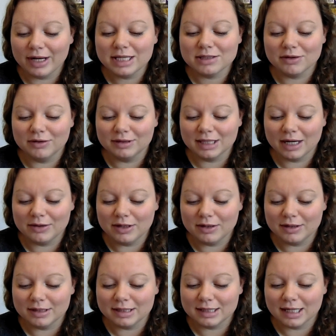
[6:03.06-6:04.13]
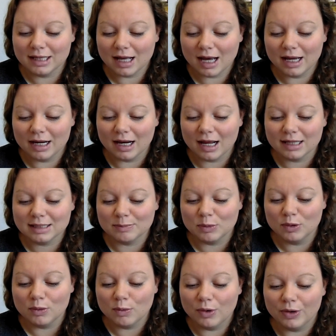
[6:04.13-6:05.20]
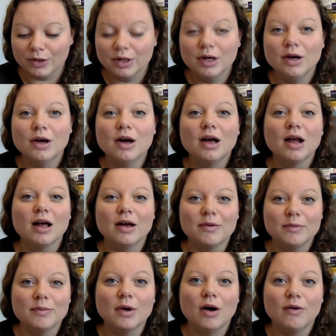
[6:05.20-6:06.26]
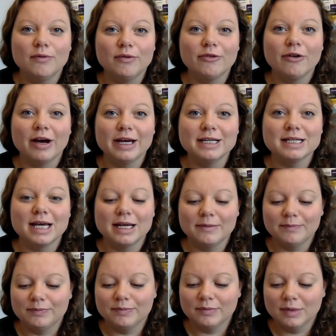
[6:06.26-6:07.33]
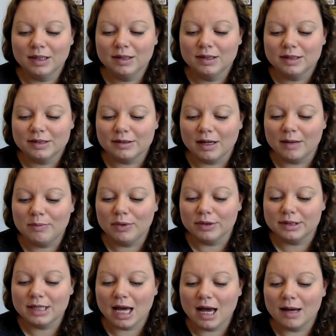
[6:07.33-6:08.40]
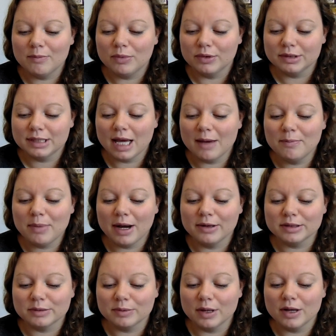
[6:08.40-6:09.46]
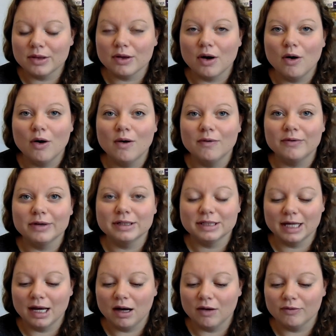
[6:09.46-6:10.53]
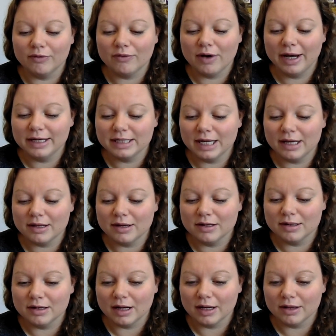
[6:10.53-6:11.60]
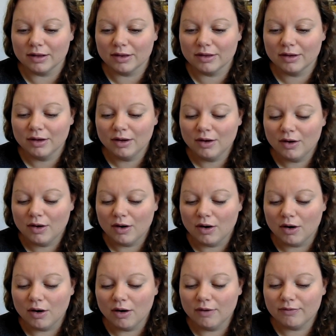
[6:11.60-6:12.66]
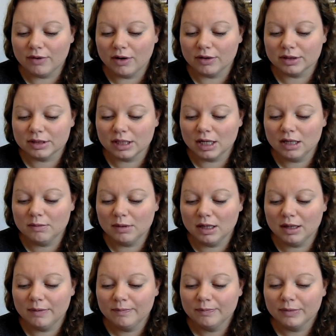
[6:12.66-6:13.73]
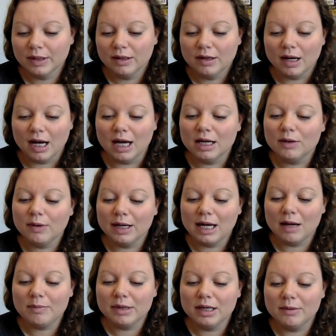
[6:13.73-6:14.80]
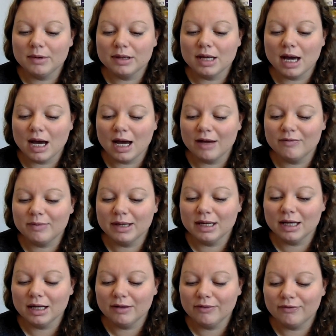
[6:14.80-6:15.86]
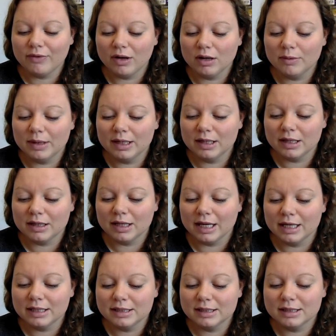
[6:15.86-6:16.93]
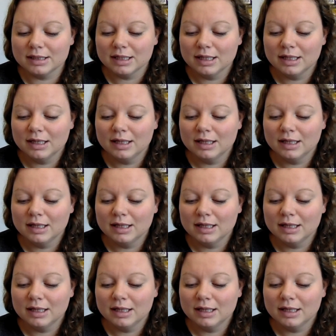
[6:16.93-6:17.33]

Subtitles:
I scroll down, you can see that I last bought one on Friday. So I bought £10 worth of a share on Friday the 9th of October. I'm quite happy with that. I've been kind of following this